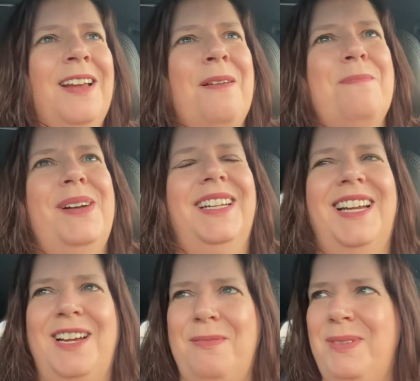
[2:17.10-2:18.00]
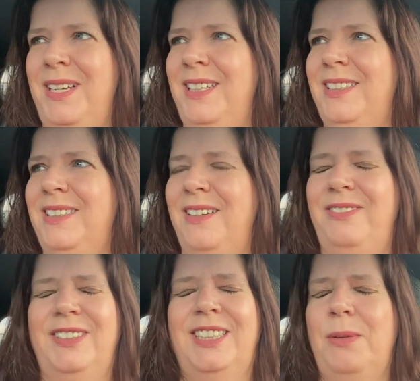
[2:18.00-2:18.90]
But
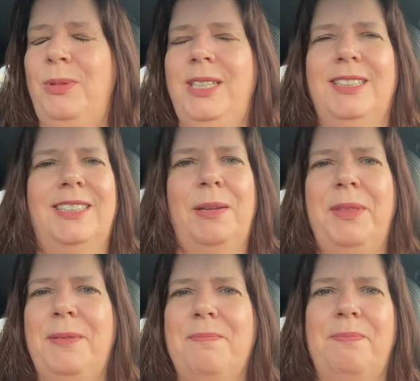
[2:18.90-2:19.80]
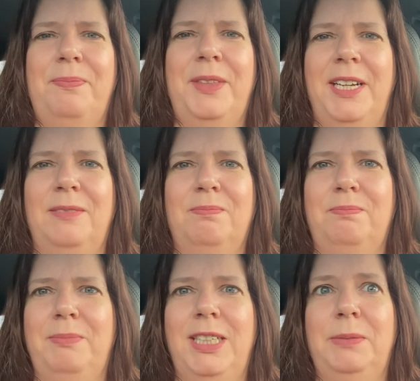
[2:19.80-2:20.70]
for some reason, something
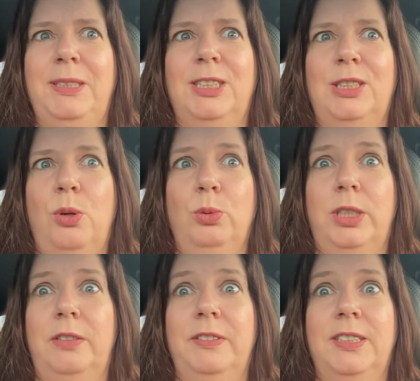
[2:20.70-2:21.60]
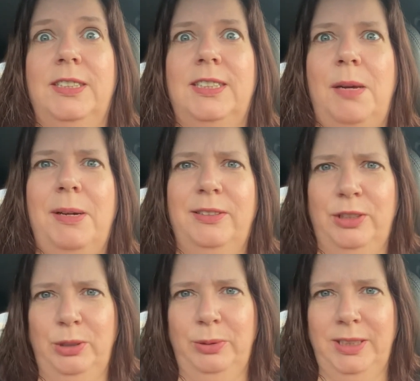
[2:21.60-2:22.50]
makes me so nervous about
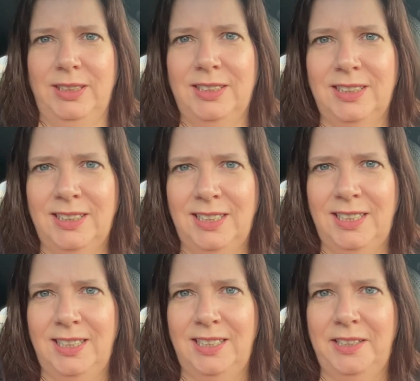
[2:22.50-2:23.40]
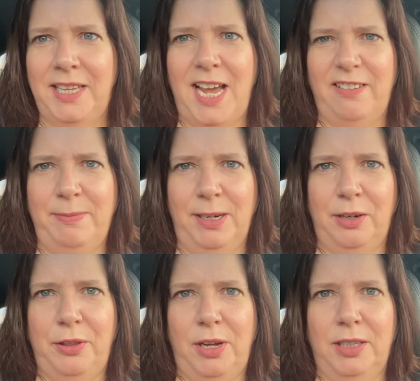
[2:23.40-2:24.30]
doing the half
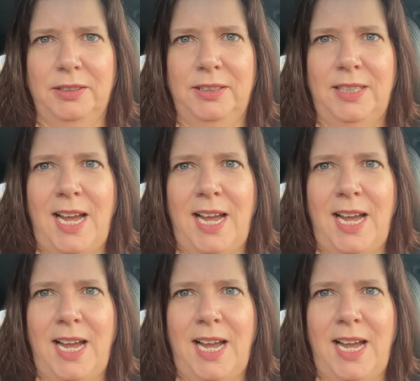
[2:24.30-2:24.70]
marathon.